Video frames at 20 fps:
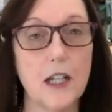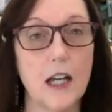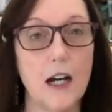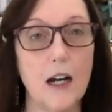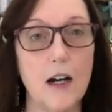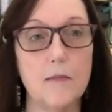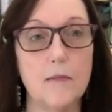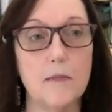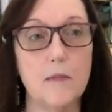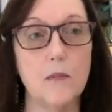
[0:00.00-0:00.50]

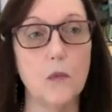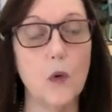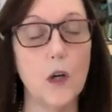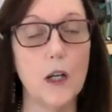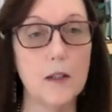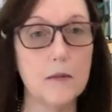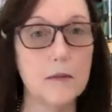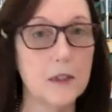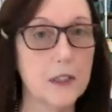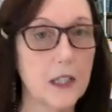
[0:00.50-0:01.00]
um,
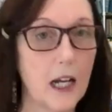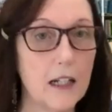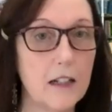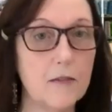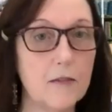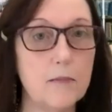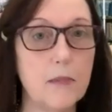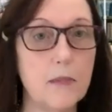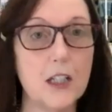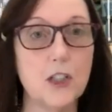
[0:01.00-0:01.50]
one kind
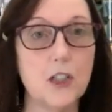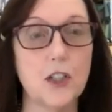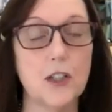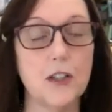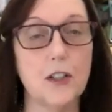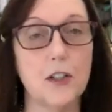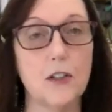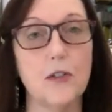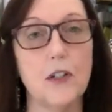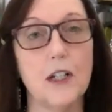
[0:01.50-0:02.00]
of budget,
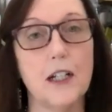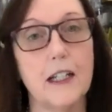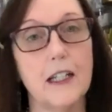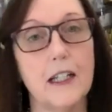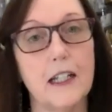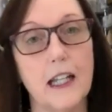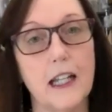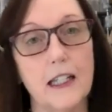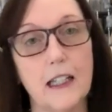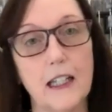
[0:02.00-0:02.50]
the Cricket,
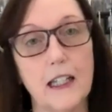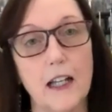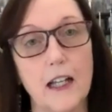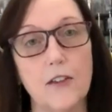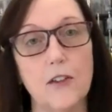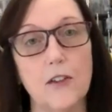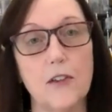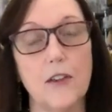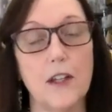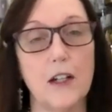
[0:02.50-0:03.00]
and the
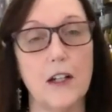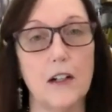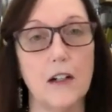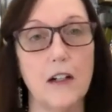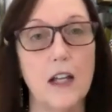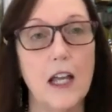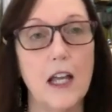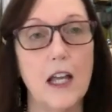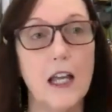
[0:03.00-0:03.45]
other they're,